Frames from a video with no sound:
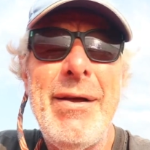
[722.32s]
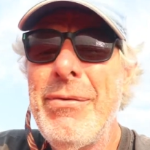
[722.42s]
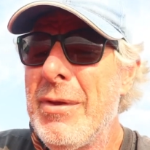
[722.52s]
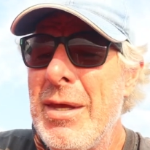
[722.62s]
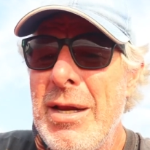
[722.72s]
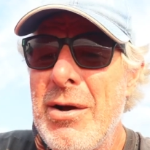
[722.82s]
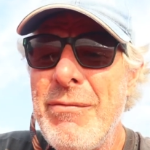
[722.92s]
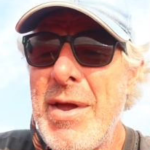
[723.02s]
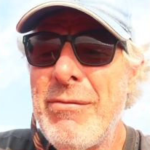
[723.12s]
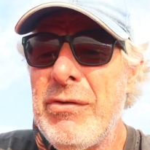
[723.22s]
I've, you know,
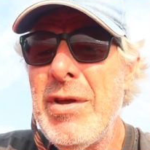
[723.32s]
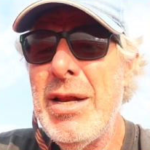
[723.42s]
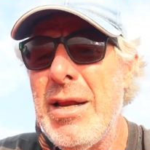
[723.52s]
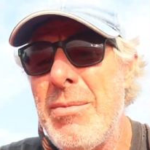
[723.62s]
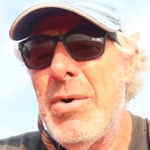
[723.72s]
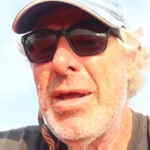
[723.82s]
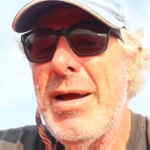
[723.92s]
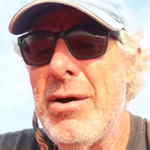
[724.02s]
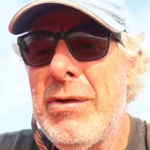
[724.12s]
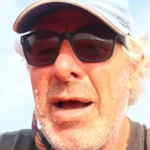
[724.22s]
I've never seen anybody
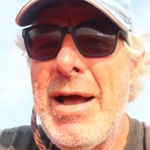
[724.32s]
else.